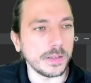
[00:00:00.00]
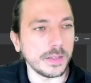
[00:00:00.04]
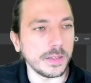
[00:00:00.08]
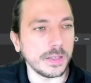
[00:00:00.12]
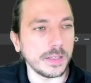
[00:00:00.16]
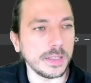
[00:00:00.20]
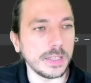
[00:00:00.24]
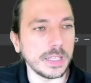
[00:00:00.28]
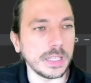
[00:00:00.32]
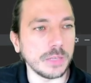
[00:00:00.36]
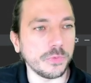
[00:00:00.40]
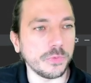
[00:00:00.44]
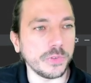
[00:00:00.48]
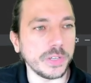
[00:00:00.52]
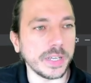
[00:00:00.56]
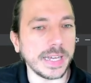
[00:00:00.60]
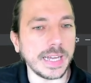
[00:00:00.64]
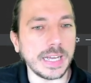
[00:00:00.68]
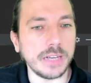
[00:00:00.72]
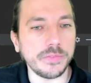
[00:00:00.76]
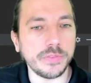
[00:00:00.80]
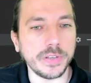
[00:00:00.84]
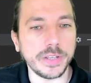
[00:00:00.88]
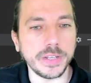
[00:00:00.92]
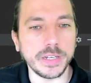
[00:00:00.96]
If we
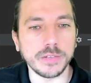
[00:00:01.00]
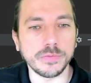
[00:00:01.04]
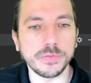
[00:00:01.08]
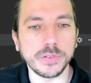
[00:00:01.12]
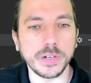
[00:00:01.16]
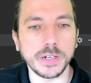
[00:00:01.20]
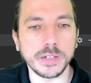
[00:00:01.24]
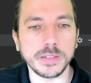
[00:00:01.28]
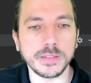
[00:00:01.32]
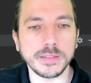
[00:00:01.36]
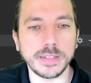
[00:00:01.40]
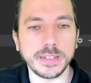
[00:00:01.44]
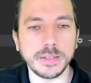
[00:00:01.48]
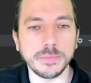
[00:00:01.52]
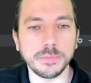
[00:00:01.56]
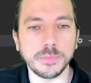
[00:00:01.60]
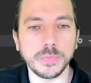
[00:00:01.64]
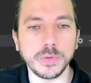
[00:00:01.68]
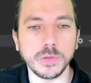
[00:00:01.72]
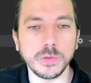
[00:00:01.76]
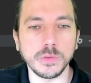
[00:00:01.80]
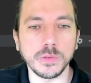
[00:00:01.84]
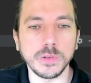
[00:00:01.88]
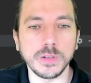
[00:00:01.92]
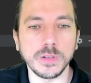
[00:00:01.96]
have here, for
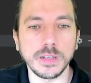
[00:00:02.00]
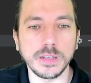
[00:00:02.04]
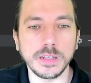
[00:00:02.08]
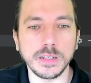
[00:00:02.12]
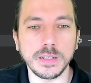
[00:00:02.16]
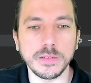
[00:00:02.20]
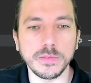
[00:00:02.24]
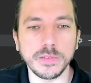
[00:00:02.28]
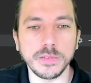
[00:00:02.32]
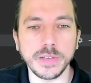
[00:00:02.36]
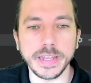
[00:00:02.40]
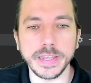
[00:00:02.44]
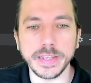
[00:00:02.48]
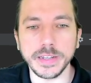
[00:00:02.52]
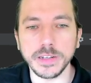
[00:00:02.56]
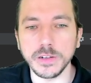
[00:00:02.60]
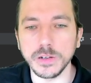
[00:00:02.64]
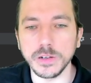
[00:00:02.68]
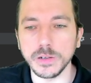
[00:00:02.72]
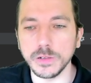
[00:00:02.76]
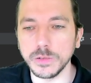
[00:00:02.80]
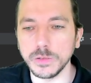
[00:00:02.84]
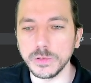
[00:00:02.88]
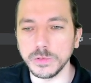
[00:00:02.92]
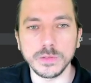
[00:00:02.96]
example,
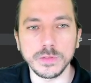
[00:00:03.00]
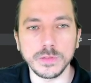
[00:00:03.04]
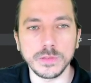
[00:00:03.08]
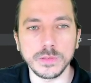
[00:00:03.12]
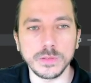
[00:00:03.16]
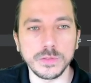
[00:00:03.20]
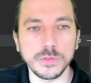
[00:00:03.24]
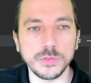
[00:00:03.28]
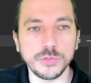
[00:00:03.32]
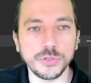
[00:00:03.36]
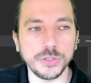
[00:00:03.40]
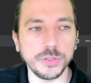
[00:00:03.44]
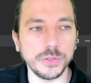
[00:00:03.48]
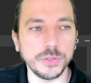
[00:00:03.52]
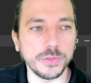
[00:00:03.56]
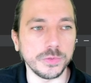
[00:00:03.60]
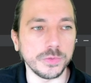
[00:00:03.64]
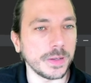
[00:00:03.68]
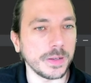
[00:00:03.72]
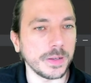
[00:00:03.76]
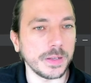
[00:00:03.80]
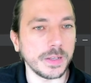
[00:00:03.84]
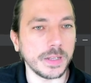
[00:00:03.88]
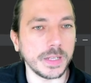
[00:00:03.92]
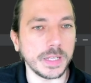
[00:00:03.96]
vehicle
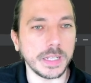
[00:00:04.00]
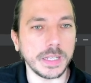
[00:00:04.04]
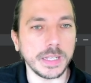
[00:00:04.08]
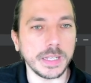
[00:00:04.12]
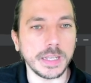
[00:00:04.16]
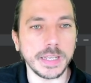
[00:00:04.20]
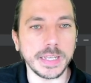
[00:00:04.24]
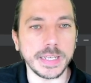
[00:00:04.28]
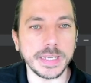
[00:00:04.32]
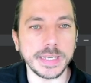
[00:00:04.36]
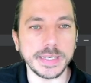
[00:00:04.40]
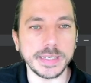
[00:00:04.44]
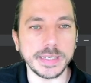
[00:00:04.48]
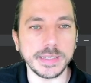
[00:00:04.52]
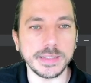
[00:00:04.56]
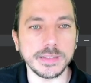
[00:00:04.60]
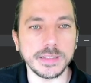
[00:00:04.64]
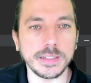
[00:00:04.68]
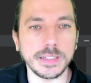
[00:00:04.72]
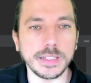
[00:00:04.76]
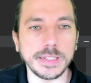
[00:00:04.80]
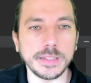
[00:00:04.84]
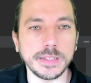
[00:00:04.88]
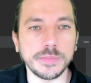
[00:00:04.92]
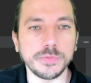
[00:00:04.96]
2, and
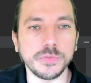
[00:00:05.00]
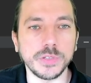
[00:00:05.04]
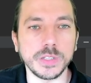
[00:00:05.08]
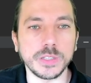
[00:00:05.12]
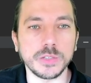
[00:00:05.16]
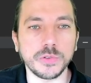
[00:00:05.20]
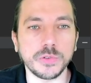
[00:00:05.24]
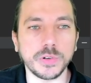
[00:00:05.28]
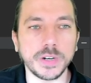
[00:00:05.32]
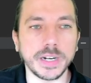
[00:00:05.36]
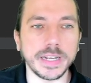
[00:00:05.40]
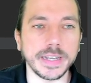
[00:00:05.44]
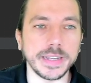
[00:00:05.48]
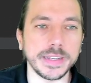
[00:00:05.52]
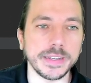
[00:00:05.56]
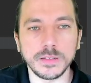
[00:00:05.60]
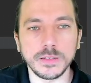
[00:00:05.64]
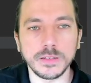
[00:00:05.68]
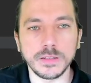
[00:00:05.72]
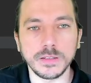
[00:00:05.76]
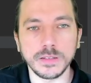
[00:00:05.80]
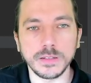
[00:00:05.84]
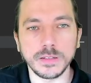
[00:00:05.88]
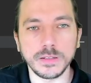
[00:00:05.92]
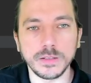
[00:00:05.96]
if we try
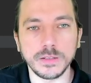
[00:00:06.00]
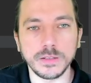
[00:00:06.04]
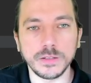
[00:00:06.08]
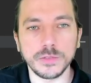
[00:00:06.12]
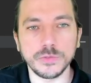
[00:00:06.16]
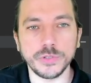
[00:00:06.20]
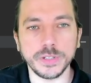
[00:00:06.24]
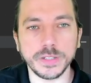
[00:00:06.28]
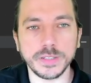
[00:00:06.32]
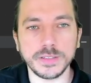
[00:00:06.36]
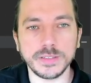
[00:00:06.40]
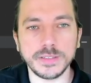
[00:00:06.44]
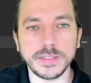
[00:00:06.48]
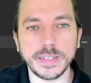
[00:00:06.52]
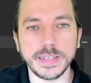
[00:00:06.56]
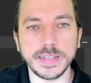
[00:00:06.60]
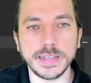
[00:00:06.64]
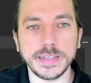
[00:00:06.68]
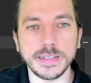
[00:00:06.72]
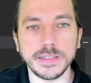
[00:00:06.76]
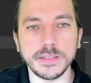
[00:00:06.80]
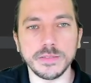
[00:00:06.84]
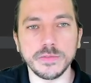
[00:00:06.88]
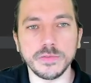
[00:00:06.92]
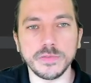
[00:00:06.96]
to extend
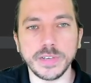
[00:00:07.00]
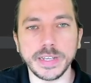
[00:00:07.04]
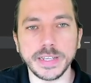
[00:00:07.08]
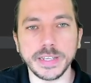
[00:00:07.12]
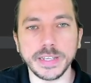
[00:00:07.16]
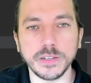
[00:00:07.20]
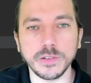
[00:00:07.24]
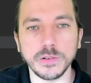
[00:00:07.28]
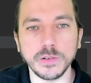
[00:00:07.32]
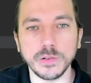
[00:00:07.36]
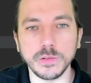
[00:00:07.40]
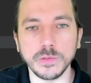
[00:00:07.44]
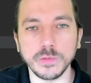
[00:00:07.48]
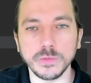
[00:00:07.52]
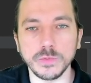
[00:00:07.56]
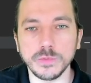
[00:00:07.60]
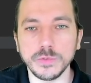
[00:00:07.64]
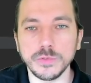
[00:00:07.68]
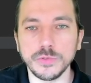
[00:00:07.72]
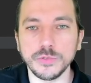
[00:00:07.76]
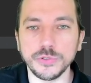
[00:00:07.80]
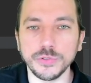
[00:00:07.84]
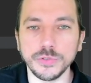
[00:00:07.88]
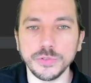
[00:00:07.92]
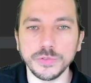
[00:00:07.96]
vehicle
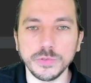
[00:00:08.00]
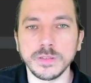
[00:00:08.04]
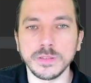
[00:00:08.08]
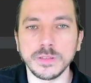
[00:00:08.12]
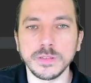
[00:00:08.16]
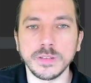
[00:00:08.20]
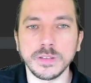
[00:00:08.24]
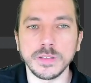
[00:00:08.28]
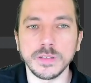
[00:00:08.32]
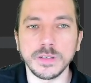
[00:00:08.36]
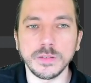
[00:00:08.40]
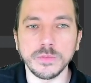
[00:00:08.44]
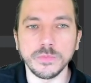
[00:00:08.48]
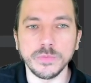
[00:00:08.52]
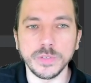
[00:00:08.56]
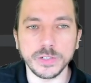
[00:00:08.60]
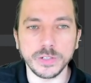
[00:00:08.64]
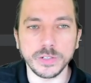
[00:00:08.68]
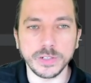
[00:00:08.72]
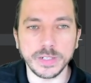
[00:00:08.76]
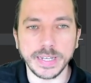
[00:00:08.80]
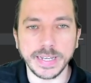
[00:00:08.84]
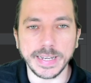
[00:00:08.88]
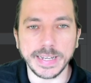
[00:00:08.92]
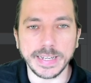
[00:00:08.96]
2, we're going to
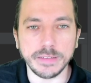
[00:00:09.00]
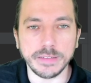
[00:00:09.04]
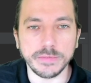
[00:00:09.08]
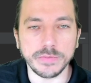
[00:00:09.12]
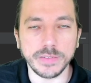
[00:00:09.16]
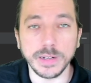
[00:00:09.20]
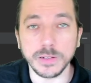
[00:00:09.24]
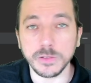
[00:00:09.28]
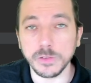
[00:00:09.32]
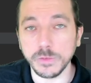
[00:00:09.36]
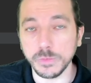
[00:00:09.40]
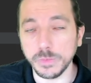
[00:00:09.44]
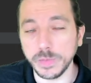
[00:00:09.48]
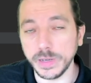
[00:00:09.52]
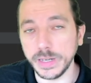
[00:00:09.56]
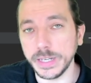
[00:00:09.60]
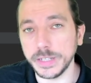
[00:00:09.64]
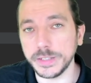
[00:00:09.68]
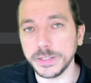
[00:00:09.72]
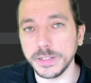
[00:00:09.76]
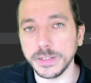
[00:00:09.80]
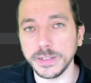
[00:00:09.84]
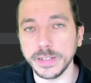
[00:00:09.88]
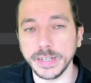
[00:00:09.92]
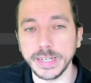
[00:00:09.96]
have a
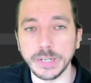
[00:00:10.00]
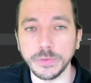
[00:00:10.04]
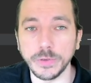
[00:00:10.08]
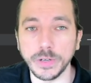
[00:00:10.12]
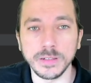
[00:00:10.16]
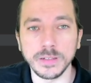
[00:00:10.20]
compilation error.